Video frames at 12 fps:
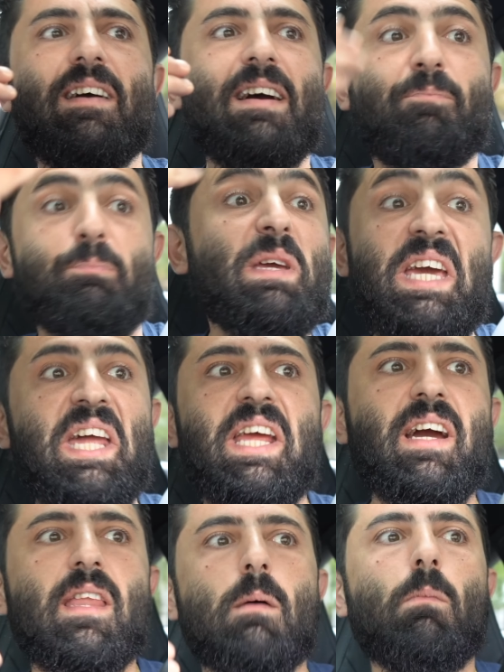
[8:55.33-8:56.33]
at the
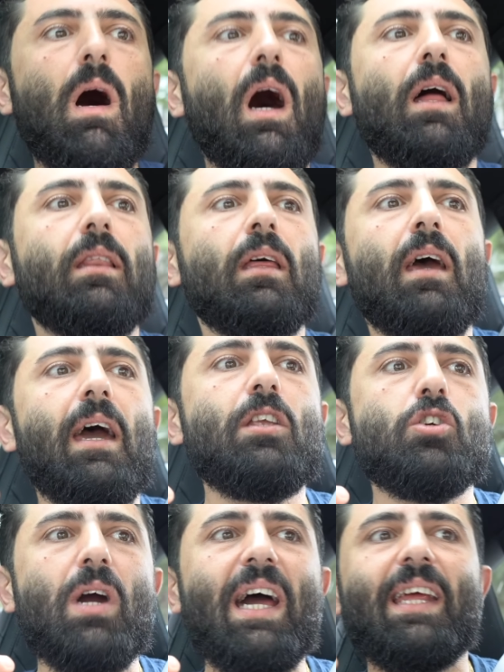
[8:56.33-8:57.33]
beginning of the month,
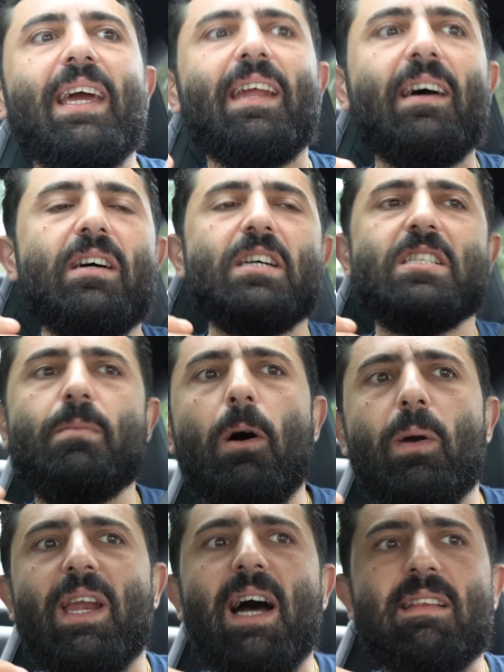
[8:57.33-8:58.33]
and try to get a
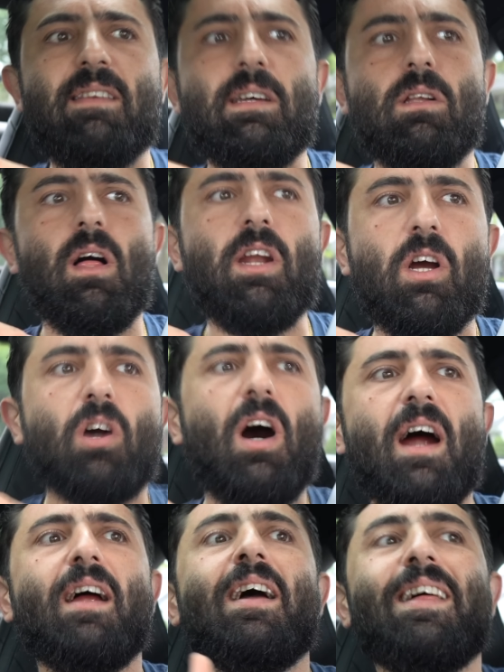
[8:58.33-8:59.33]
smoking hot deal on a
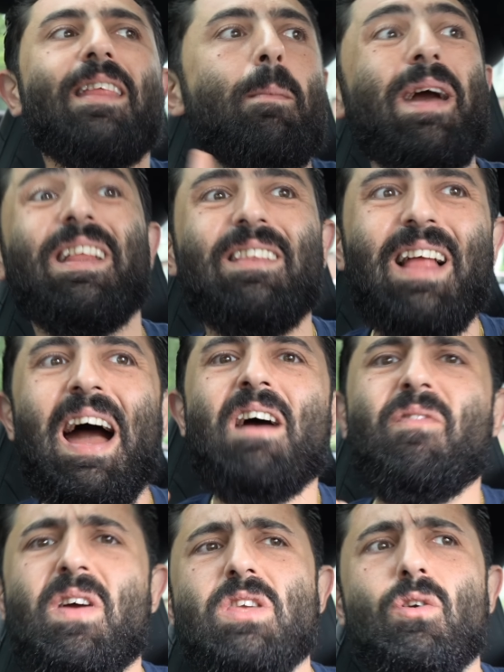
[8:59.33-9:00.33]
car. They may
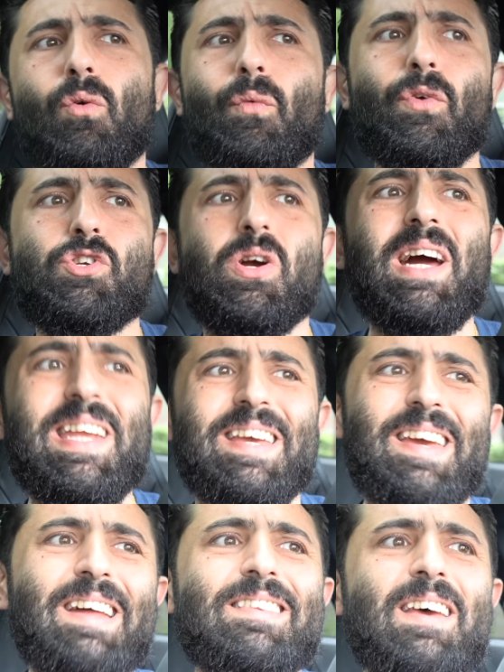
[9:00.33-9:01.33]
laugh at you for trying to
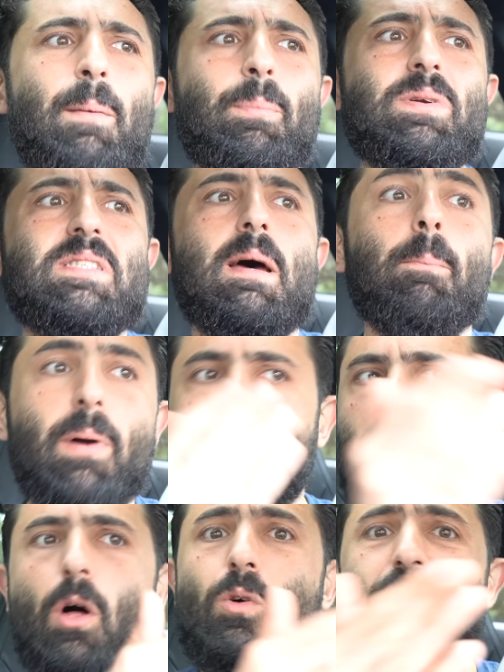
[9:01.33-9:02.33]
get 10%, but
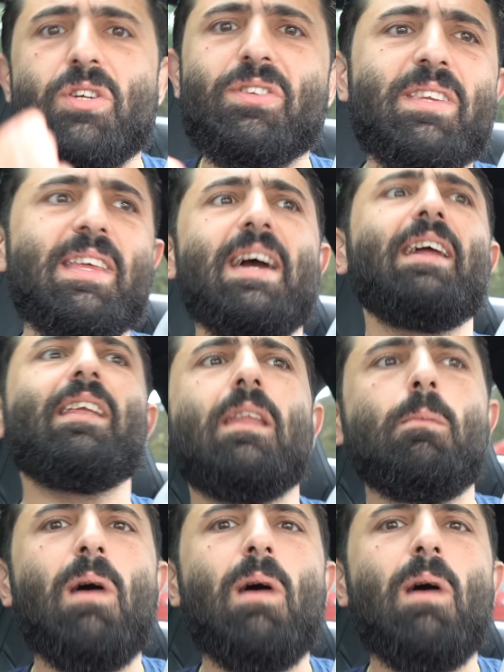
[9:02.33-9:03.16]
closer to the end of the